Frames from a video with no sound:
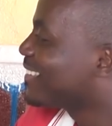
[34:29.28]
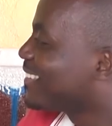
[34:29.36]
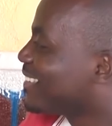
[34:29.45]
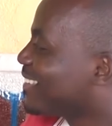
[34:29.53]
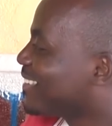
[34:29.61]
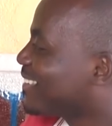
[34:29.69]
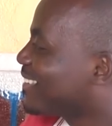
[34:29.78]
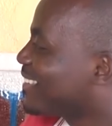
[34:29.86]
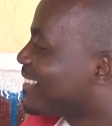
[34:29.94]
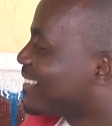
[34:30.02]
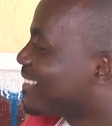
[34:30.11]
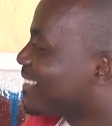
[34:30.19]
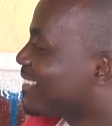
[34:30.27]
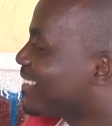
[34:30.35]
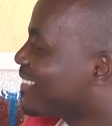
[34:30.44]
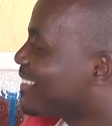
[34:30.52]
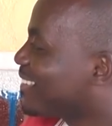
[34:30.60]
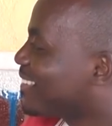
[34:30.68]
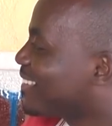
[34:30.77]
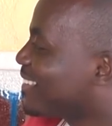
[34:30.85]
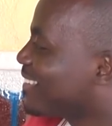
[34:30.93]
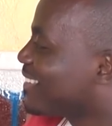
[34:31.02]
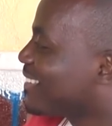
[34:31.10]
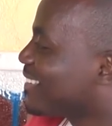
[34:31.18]

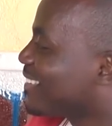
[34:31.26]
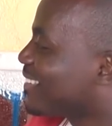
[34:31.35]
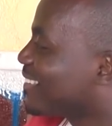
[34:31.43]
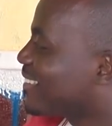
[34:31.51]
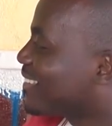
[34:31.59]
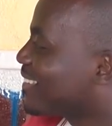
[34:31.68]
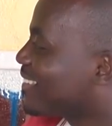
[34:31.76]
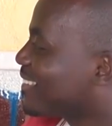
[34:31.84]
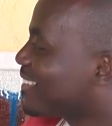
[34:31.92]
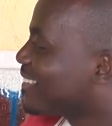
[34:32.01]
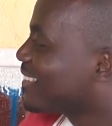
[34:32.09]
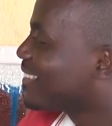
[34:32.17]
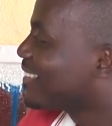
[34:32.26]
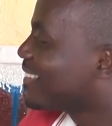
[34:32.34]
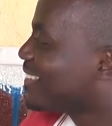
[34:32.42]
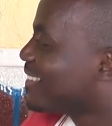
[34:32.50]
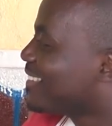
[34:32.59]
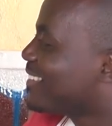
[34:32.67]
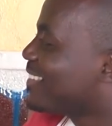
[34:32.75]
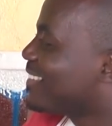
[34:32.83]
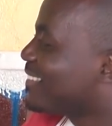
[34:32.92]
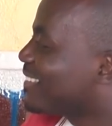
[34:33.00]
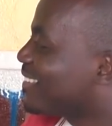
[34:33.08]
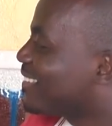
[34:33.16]

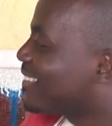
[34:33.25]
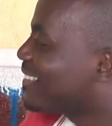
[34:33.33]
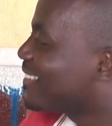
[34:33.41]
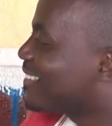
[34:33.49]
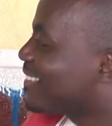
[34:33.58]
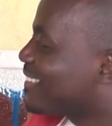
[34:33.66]
The person shown says nothing.